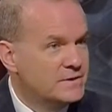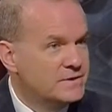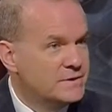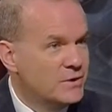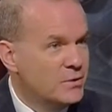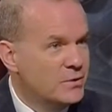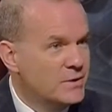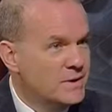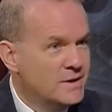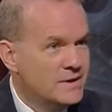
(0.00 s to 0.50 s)

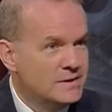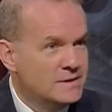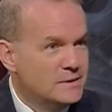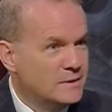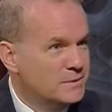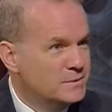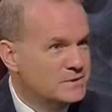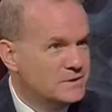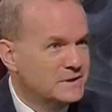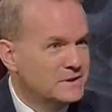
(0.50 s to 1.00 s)
So,
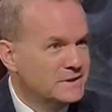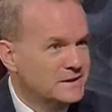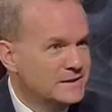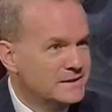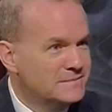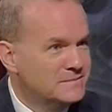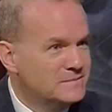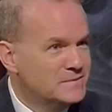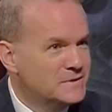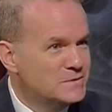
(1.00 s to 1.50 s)
it was a
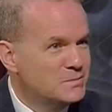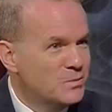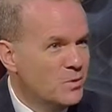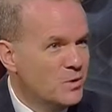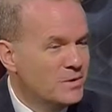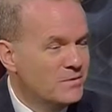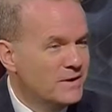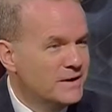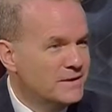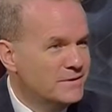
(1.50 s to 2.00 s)
clean, just
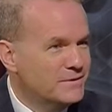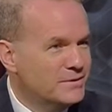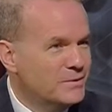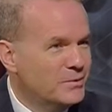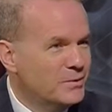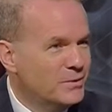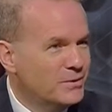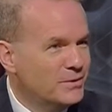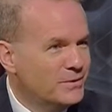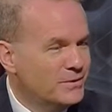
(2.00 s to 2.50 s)
walk right in the
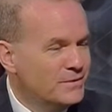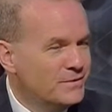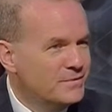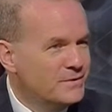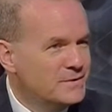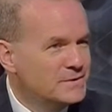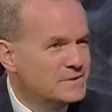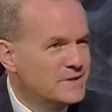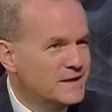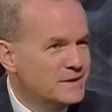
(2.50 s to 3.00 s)
door on the
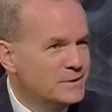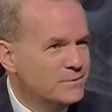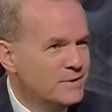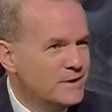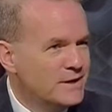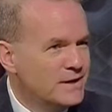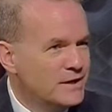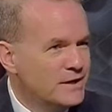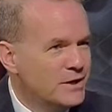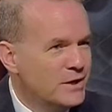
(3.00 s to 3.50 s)
first day and you're
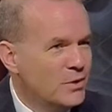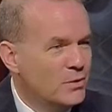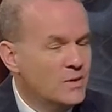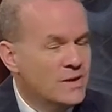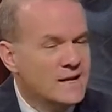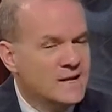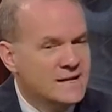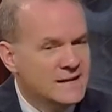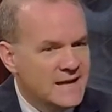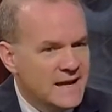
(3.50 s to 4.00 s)
ready to go.
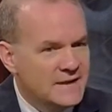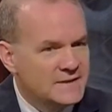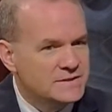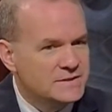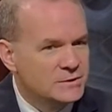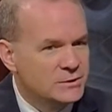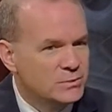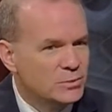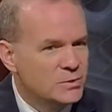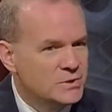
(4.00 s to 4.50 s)
Now it's a
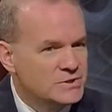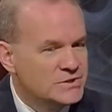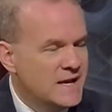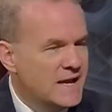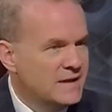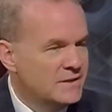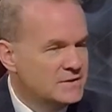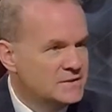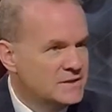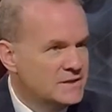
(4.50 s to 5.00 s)
little more
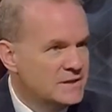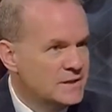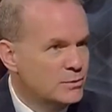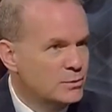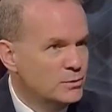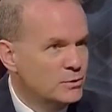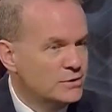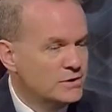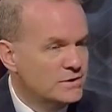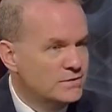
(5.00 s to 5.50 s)
challenging in that
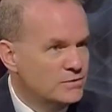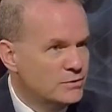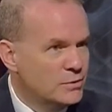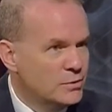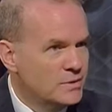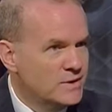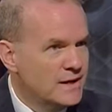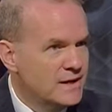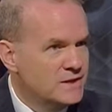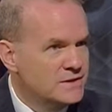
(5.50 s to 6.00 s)
we're looking for
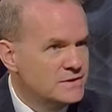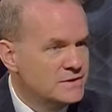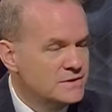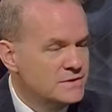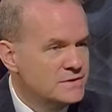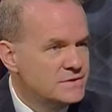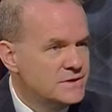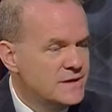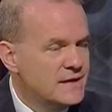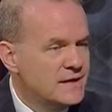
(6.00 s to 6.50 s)

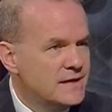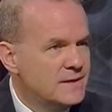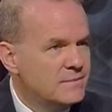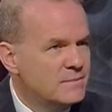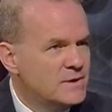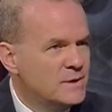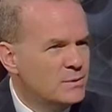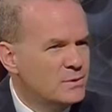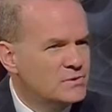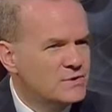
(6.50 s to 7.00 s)
locations.
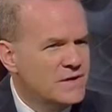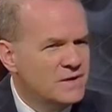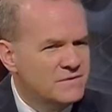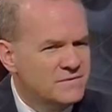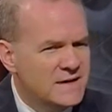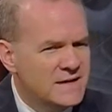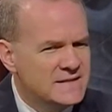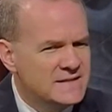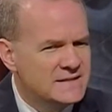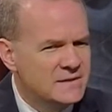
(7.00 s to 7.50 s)
We're trying to
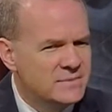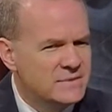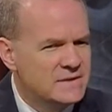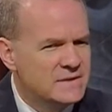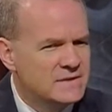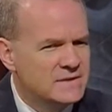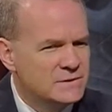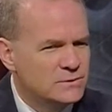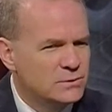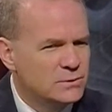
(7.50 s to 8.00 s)
find something
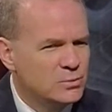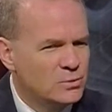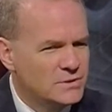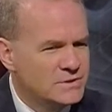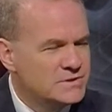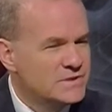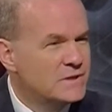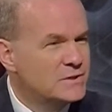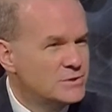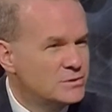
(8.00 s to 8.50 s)
that's a little more
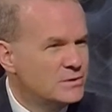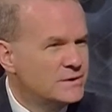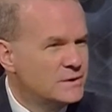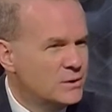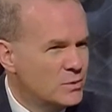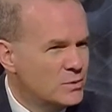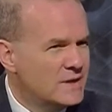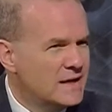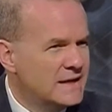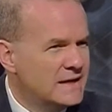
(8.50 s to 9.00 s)
centrally
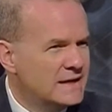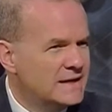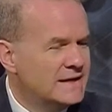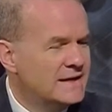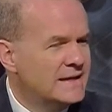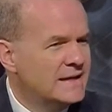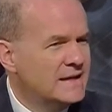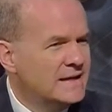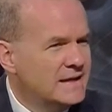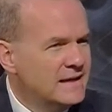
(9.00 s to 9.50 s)
located
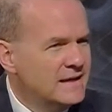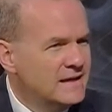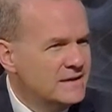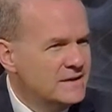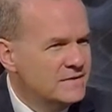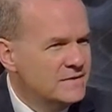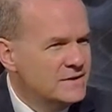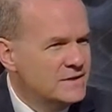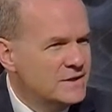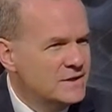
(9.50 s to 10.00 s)

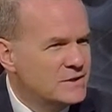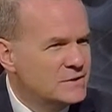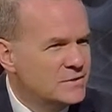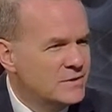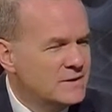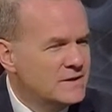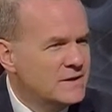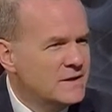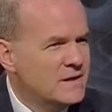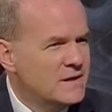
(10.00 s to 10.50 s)
in the
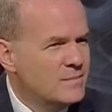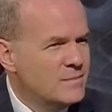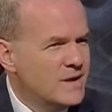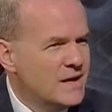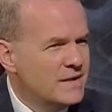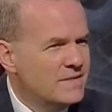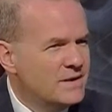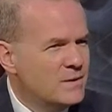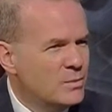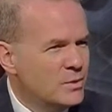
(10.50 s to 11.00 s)
district, but
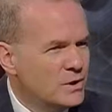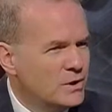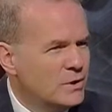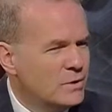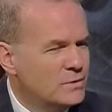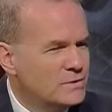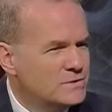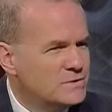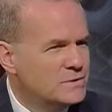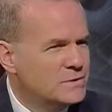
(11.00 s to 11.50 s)
I think we're
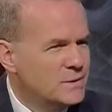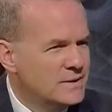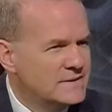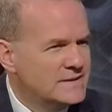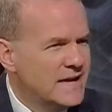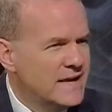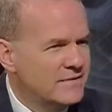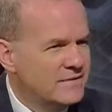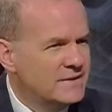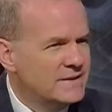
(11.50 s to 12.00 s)
close to
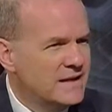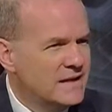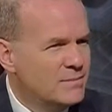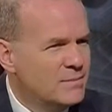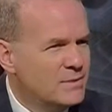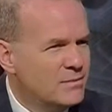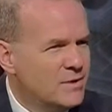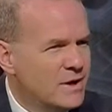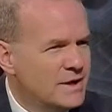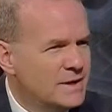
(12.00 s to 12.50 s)
having that up
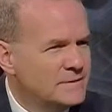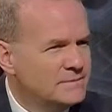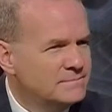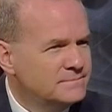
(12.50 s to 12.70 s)
and running.